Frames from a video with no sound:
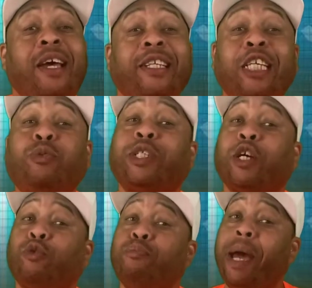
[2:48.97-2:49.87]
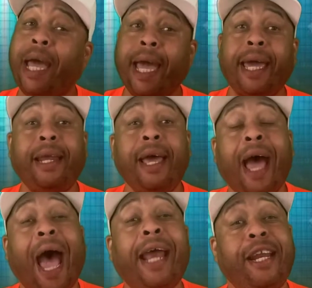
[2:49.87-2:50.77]
This was a, man,
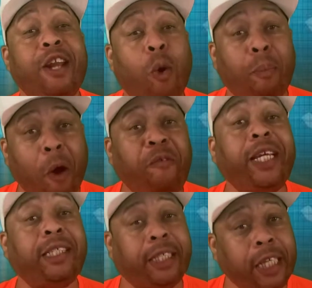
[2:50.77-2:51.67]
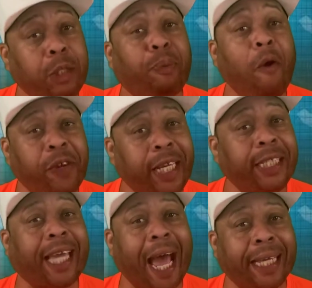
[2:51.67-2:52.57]
I didn't know both of these
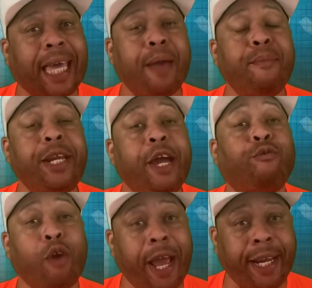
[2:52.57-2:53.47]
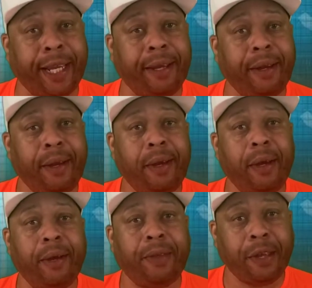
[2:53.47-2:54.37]
guys came in here ready.
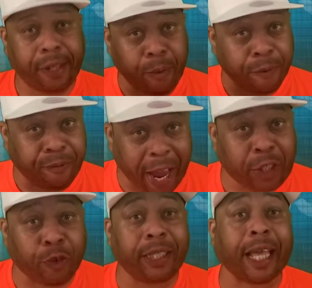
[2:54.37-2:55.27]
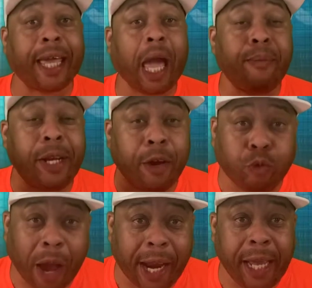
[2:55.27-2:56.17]
They were veterans. They came in here
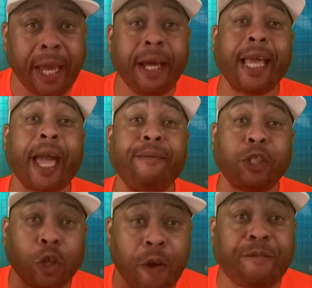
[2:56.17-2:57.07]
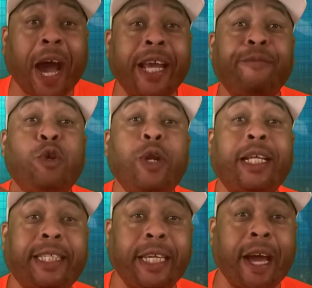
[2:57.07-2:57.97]
ready. They gave us a good fight. If you
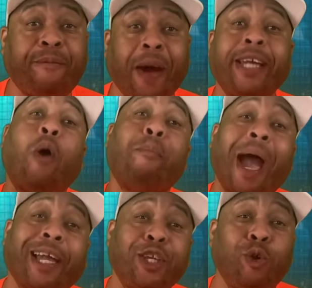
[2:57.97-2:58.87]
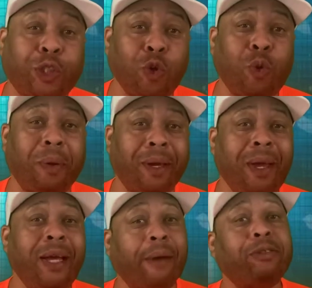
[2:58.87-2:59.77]
didn't see that fight, go back and YouTube it.
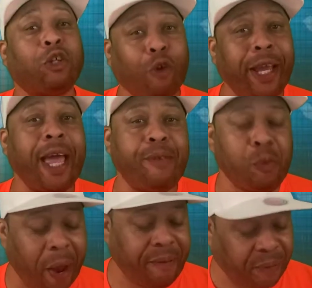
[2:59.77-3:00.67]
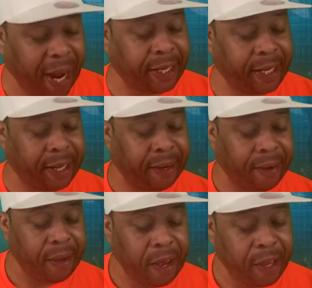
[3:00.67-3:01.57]
That was a great heavyweight fight there.
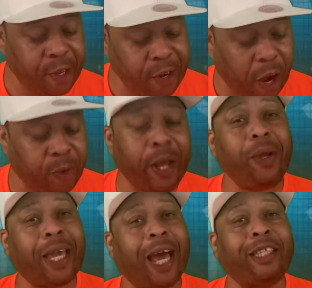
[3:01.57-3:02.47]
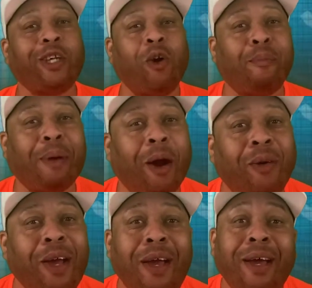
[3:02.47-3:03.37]
You know, then we got to talk
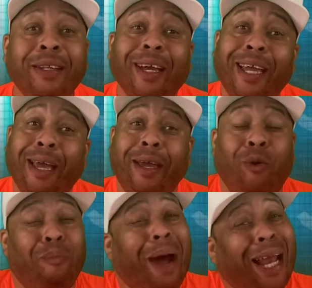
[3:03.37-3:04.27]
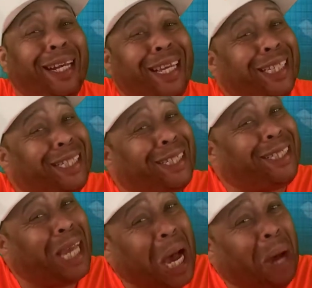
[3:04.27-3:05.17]
about, on my list, the
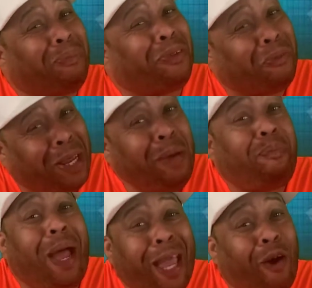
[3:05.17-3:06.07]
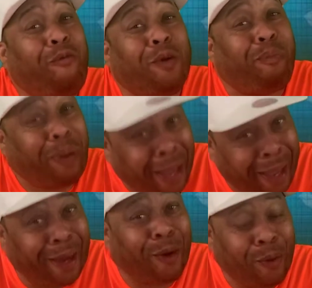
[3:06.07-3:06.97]
top 3 pound for
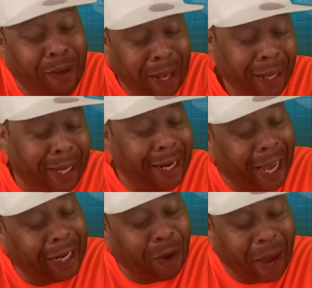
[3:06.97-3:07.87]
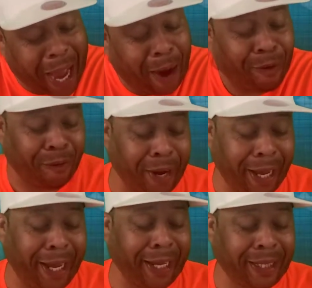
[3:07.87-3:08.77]
pound, Canelo
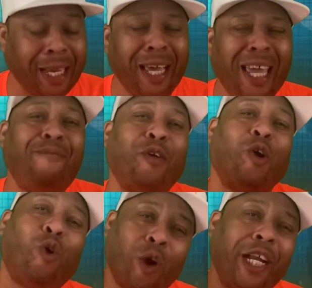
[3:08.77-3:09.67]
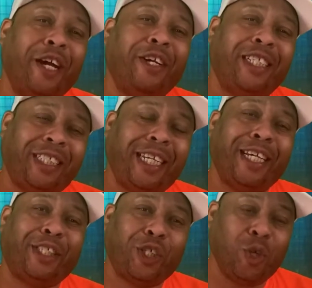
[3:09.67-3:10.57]
Alvarez. He fought earlier this
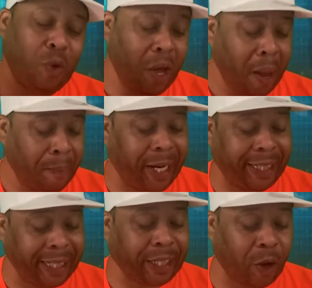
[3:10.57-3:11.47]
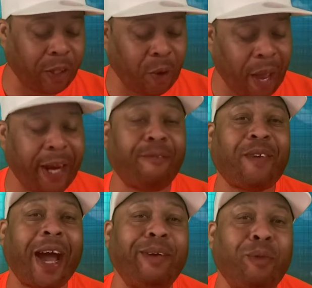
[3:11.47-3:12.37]
year too, but he just also had a
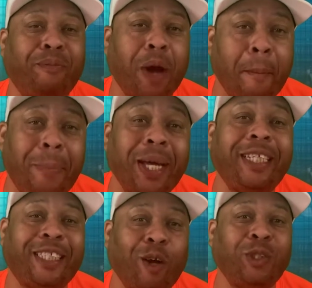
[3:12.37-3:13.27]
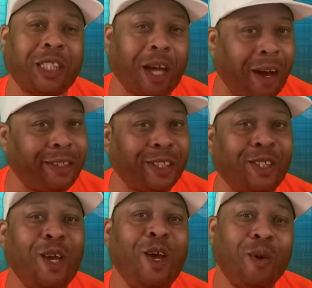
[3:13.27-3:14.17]
fight with Billy Joe
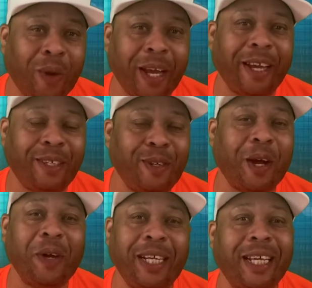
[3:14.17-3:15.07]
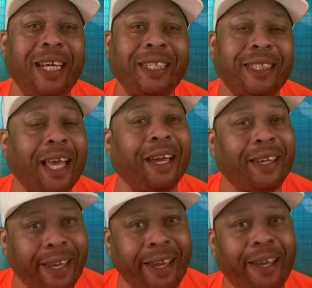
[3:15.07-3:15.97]
Saunders where, you know, he did his thing
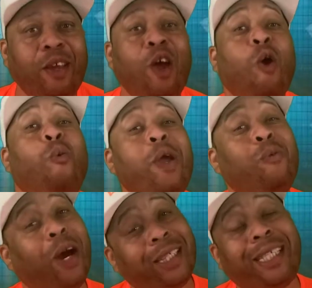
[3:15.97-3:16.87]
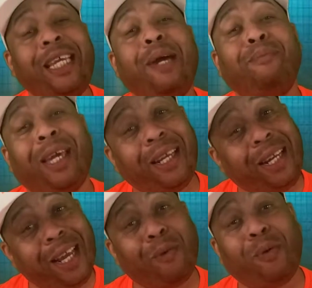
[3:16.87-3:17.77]
again. We want to see him get in
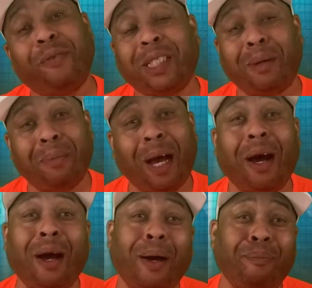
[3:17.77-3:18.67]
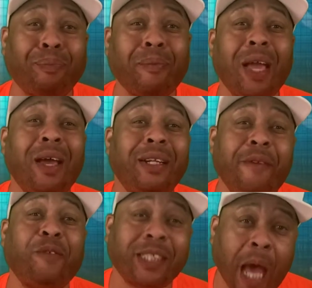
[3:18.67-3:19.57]
there with some
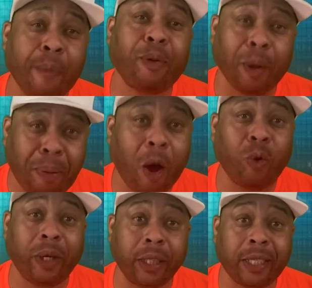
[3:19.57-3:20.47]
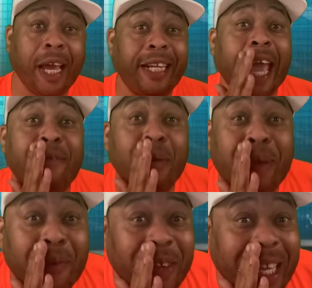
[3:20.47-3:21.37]
different type of opponents. David
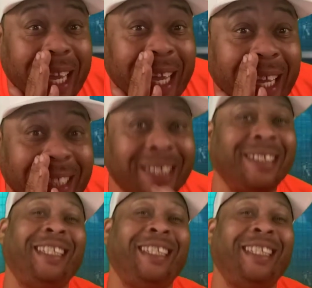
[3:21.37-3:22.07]
Benavidez.